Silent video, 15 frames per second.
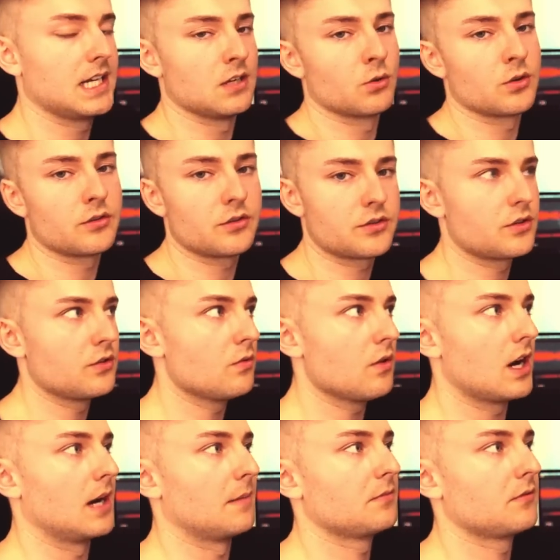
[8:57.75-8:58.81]
In order to
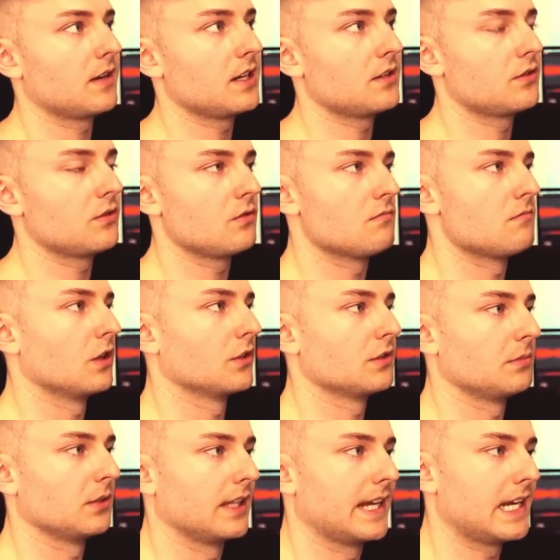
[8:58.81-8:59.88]
upgrade to
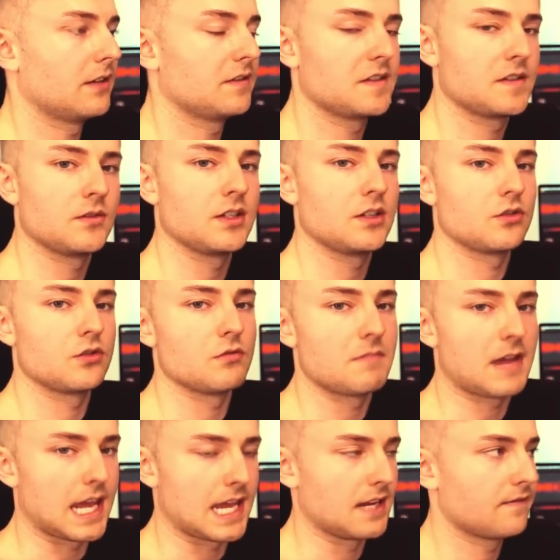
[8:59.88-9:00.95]
multiple layouts, you need to
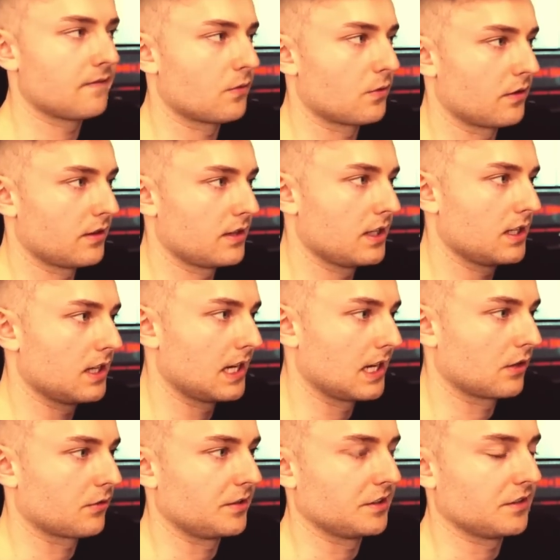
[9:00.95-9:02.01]
pay for the
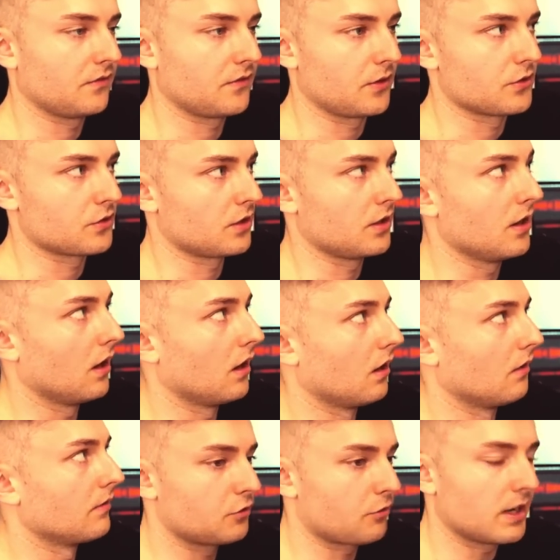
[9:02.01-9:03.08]
increased version
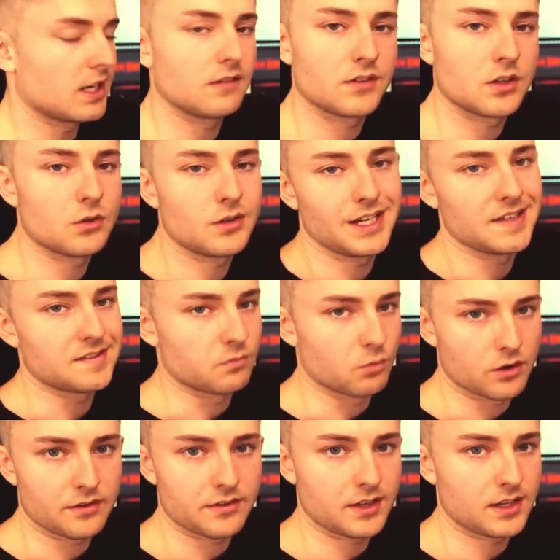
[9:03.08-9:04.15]
of TradingView. It's
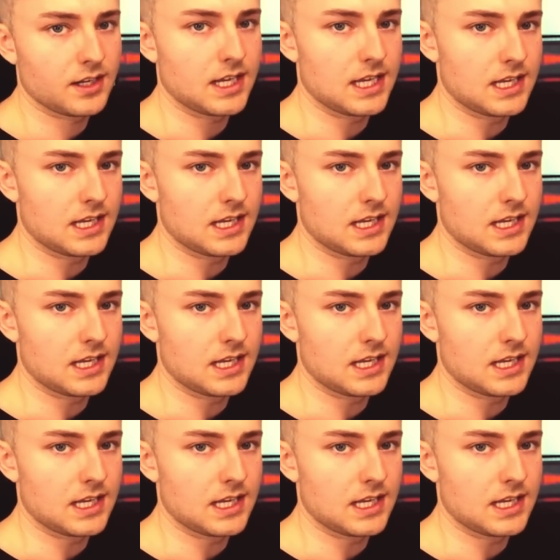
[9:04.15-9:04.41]
worth it.